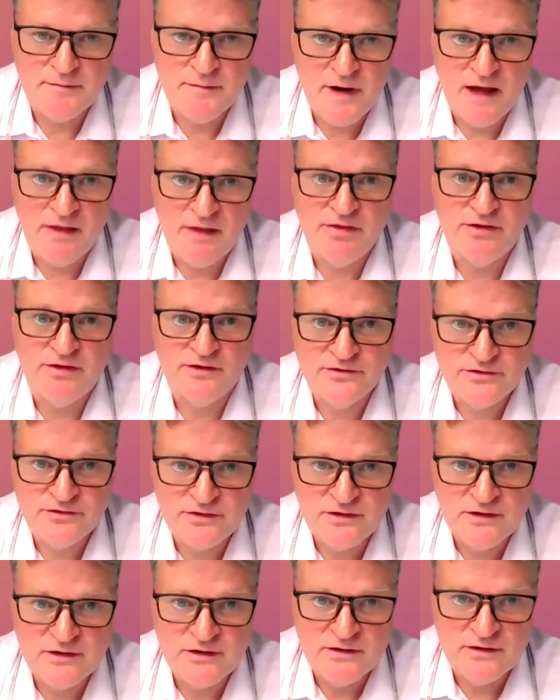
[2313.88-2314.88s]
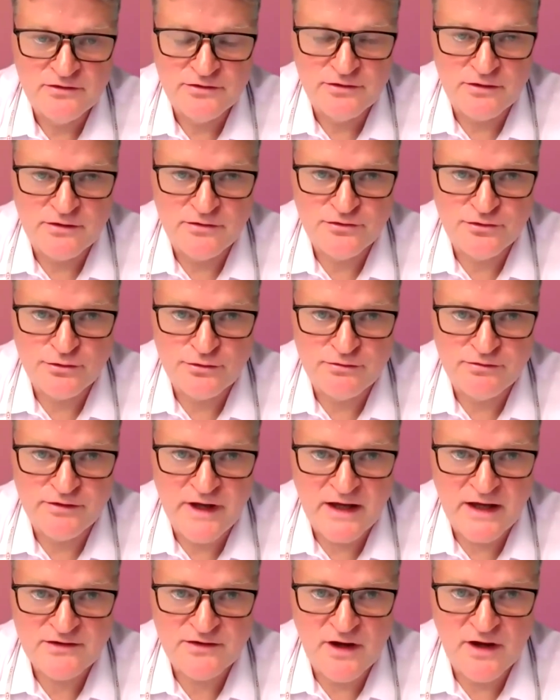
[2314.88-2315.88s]
others. So the sort of the
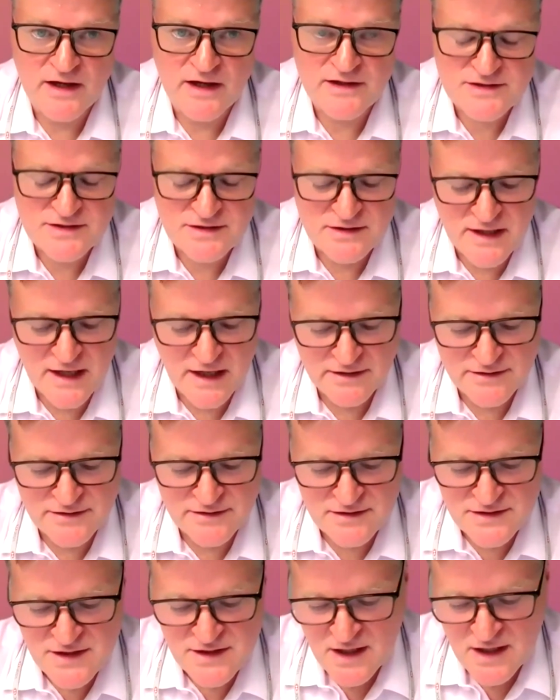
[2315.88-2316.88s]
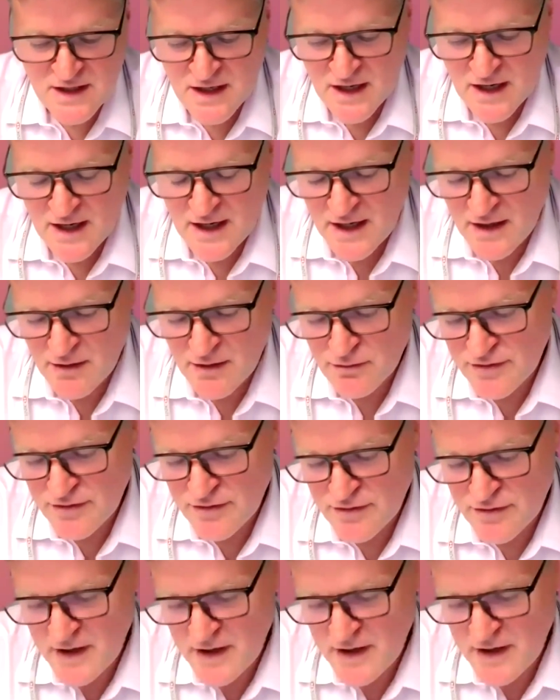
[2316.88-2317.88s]
externalities, how
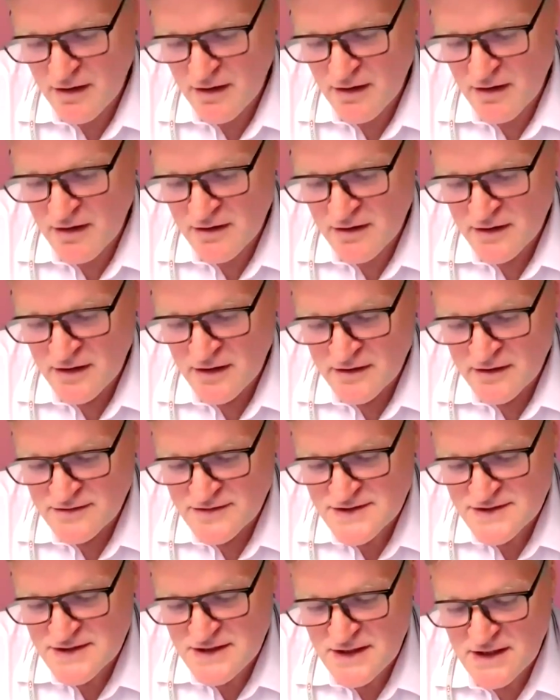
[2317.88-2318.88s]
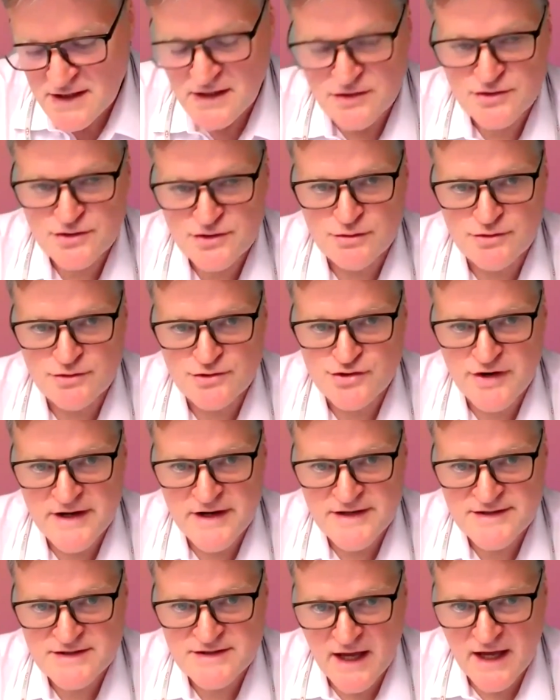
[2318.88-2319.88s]
they are seeking to
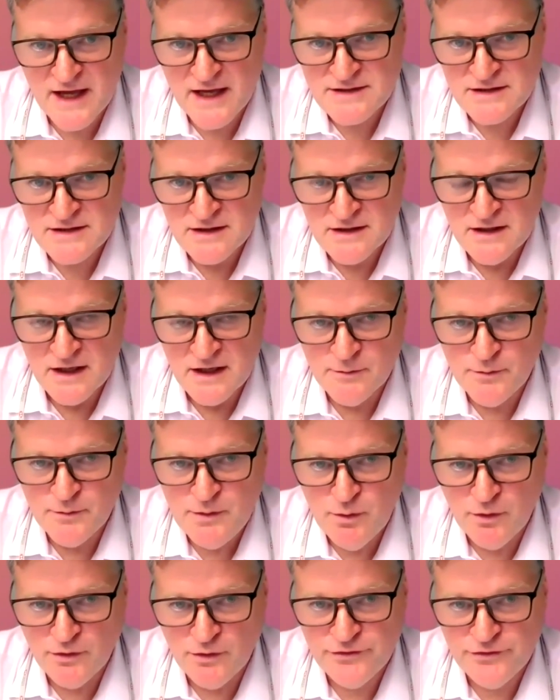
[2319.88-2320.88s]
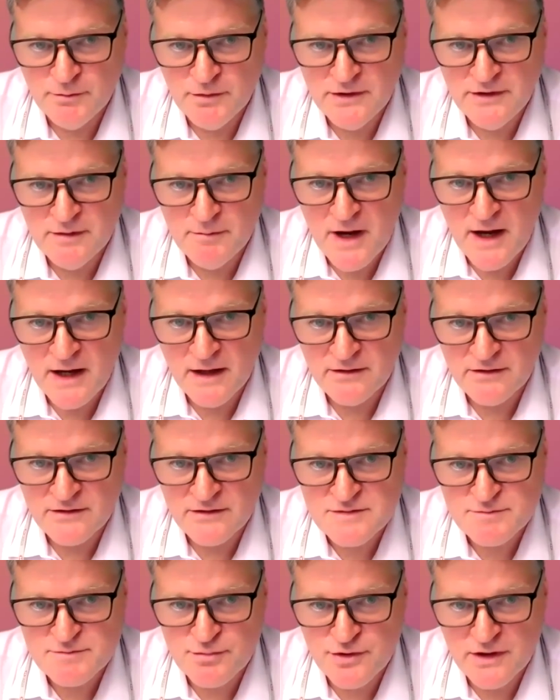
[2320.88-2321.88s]
address that. And we want to be the bank
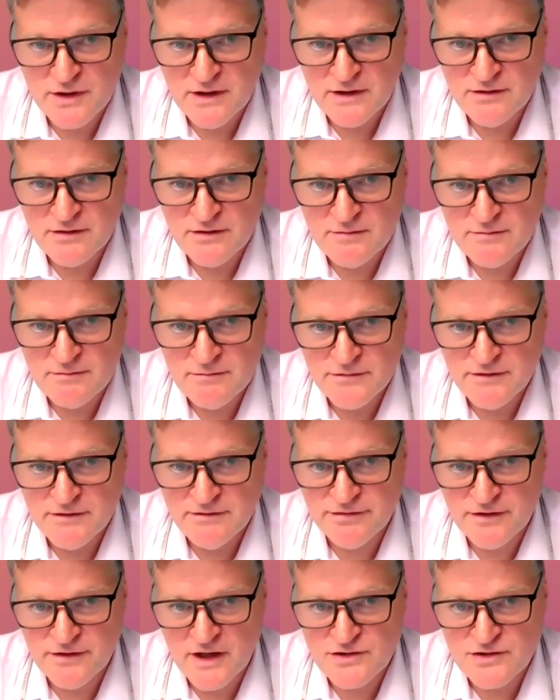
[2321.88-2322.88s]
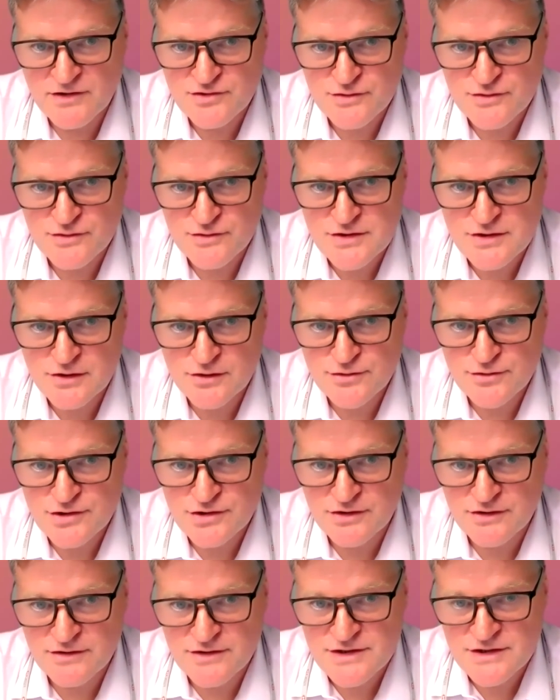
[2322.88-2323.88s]
that's bringing them the financial
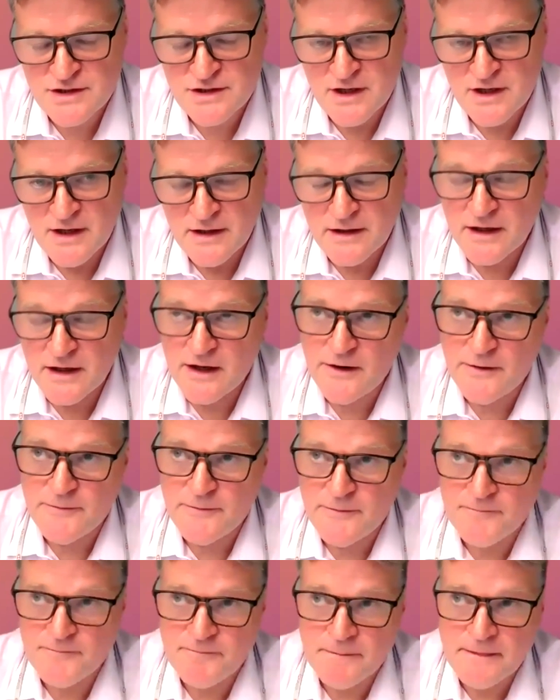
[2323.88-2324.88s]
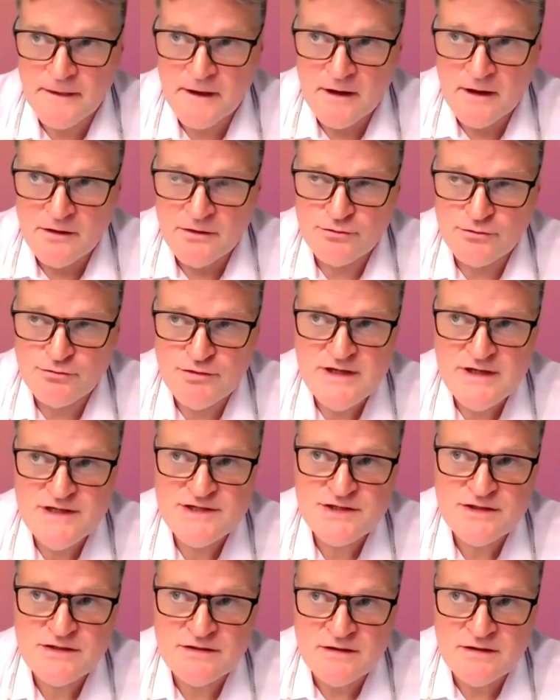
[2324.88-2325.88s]
solutions. Now, the
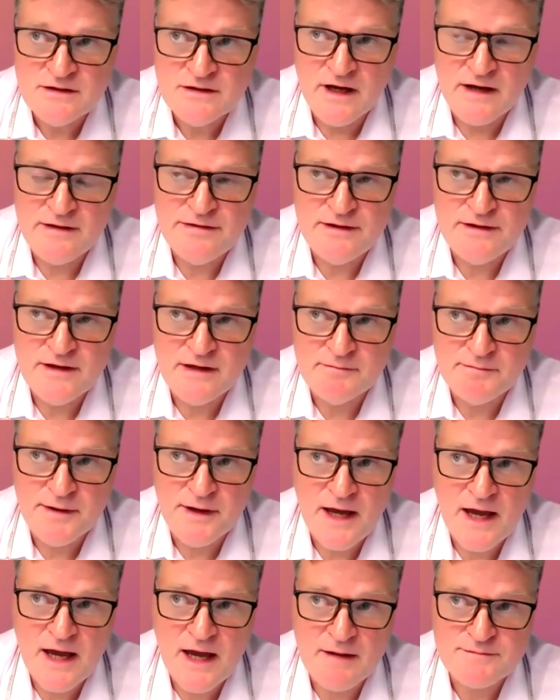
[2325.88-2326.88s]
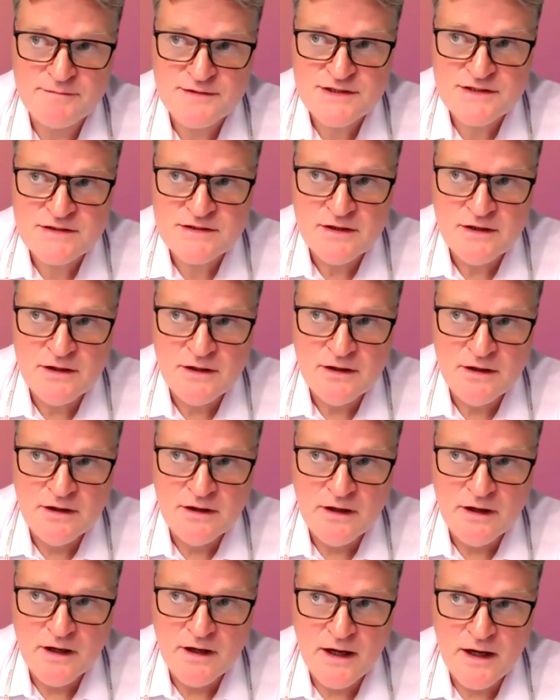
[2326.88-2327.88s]
reason I think perhaps
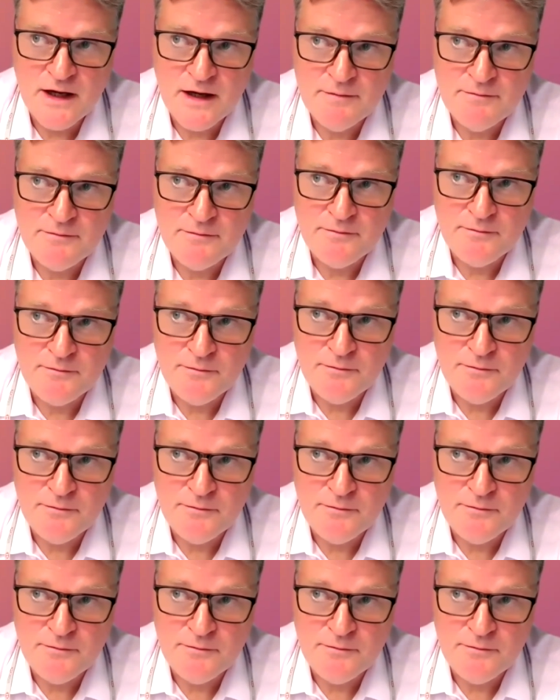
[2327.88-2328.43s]
but